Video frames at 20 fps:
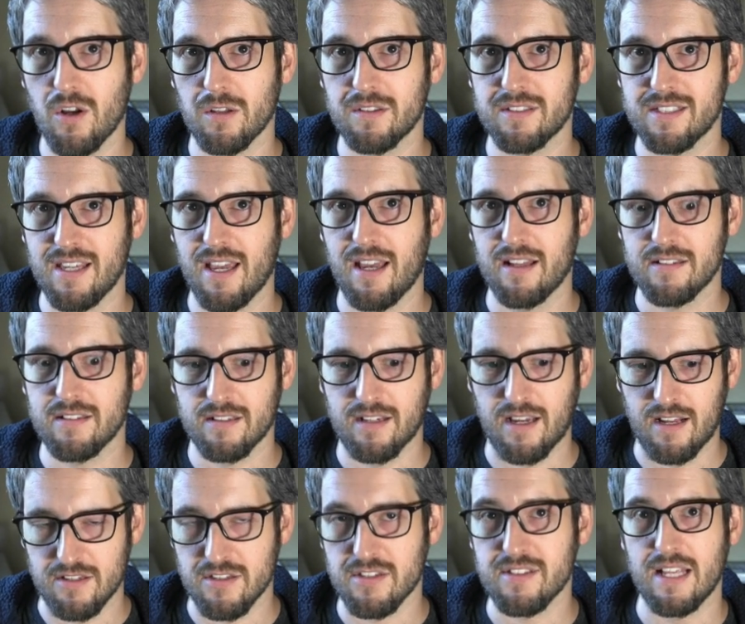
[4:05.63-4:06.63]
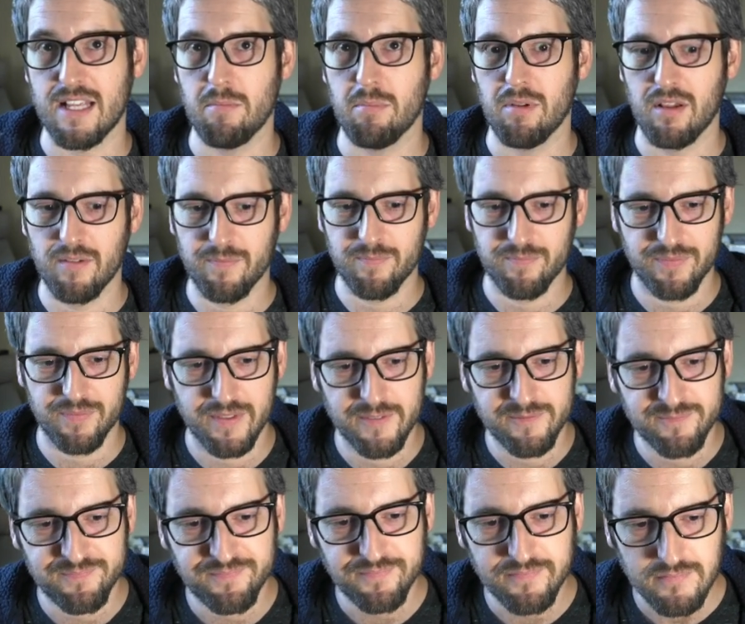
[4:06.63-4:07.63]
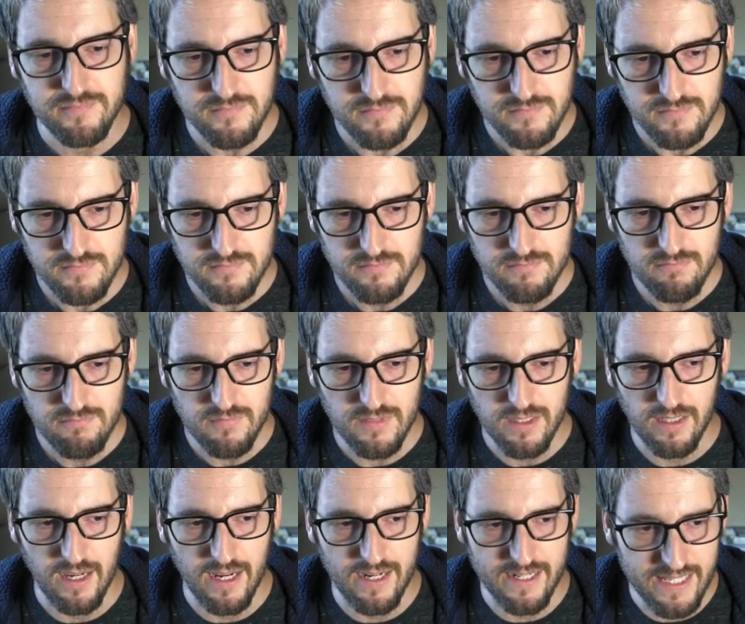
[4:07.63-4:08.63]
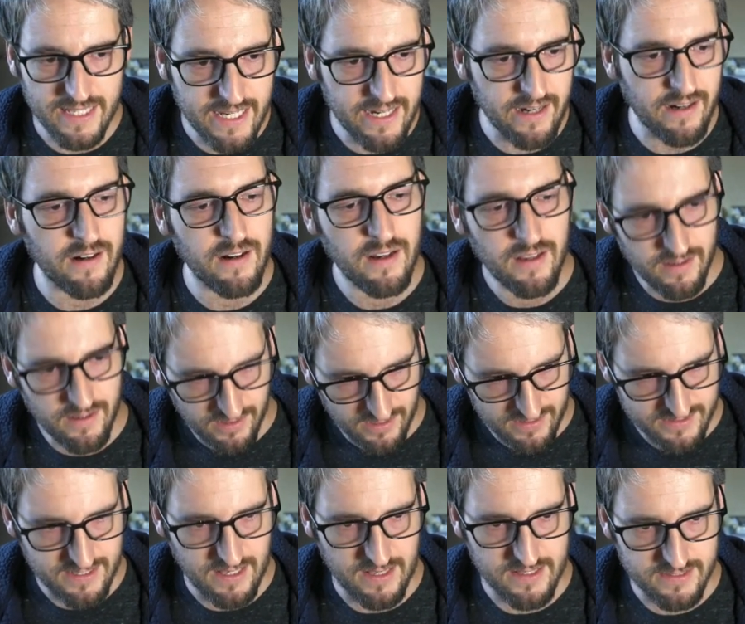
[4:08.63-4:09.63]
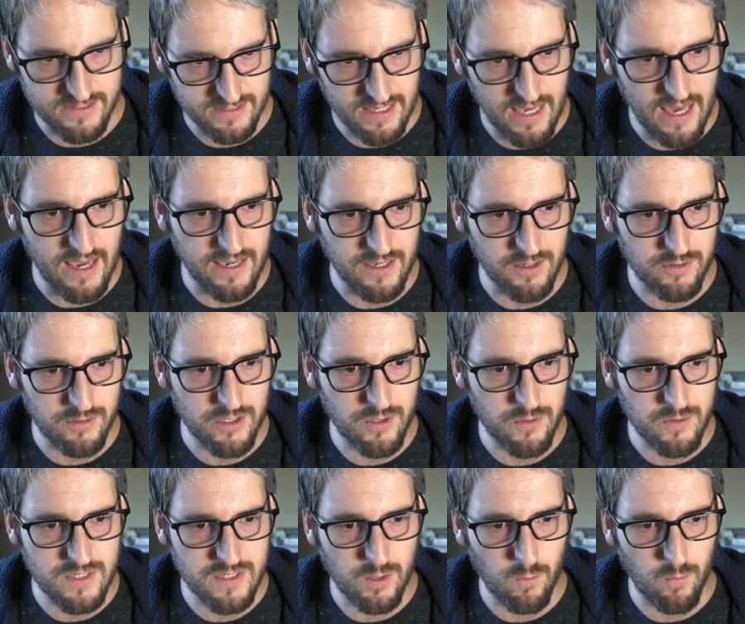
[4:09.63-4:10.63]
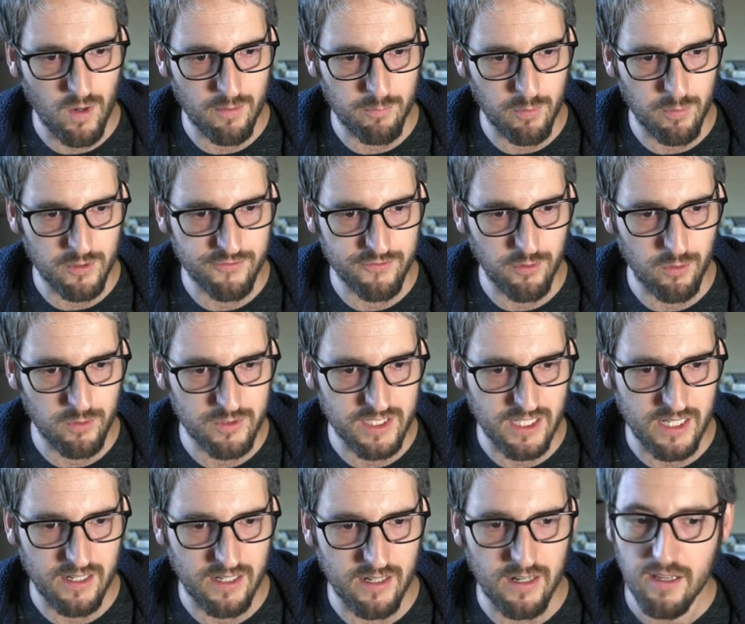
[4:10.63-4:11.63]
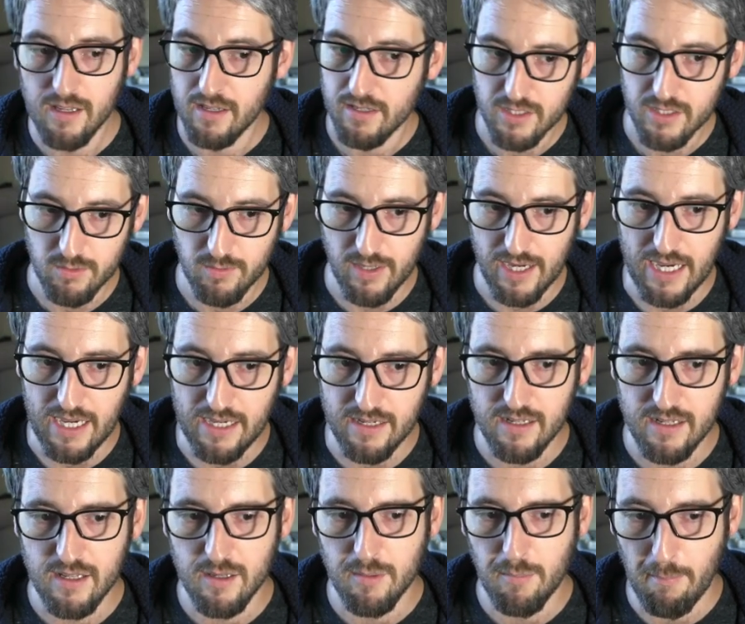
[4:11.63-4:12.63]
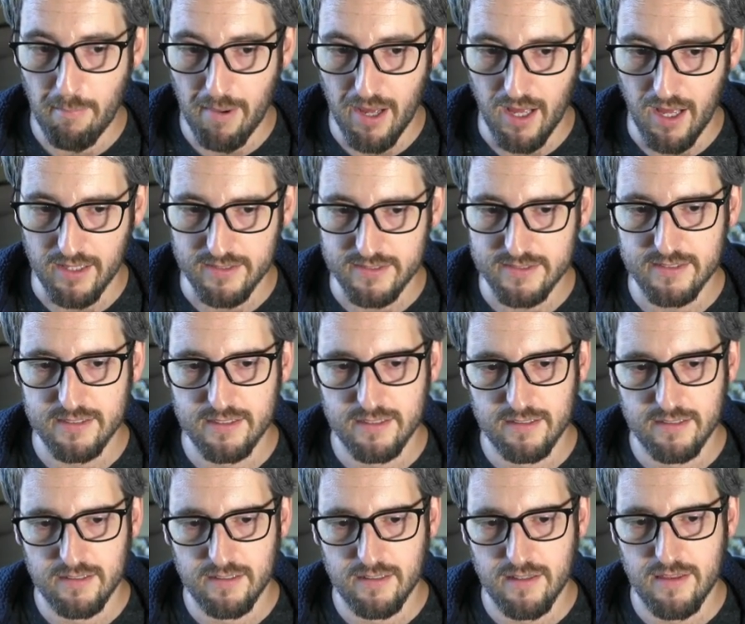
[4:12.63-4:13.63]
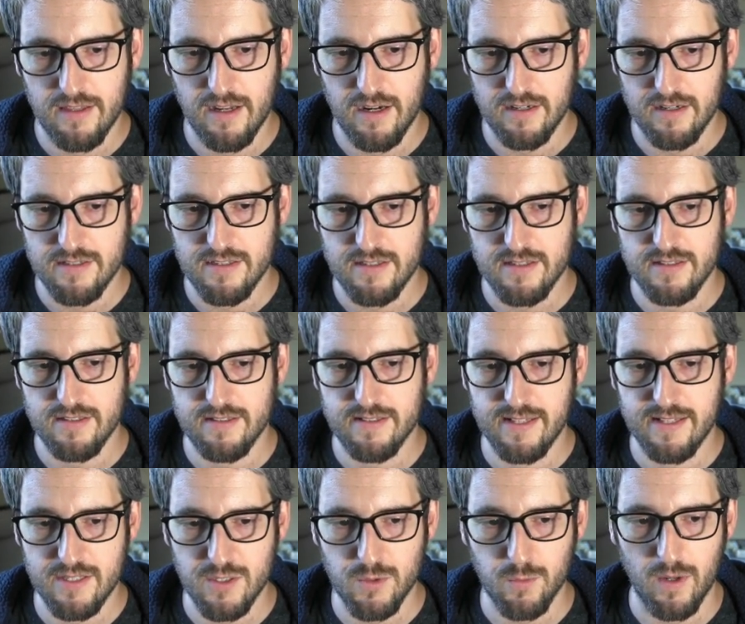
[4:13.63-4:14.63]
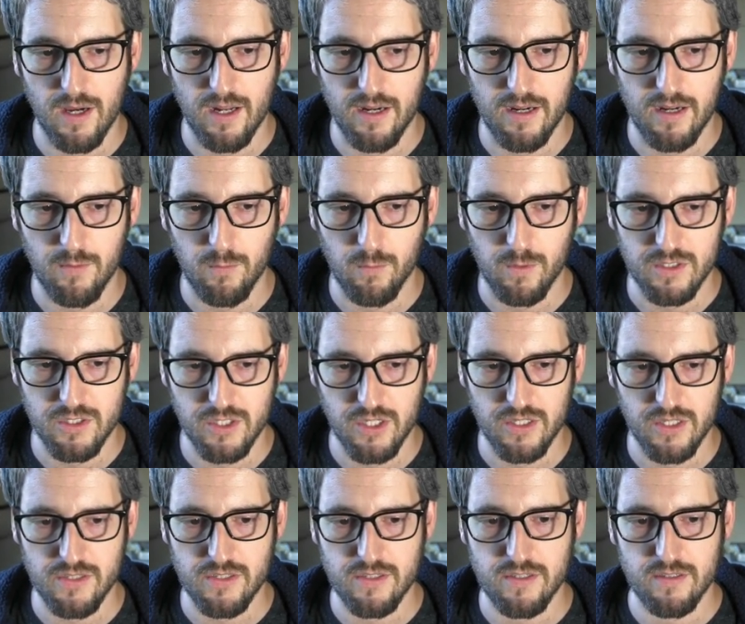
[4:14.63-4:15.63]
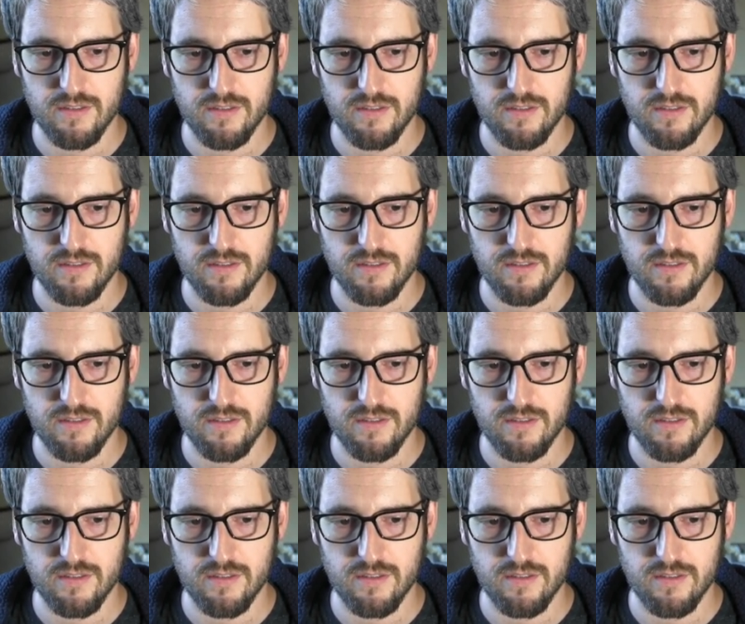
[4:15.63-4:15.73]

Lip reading: yet kind of stable. And here it says, yeah, you're using 1.14, great, but there's this one which is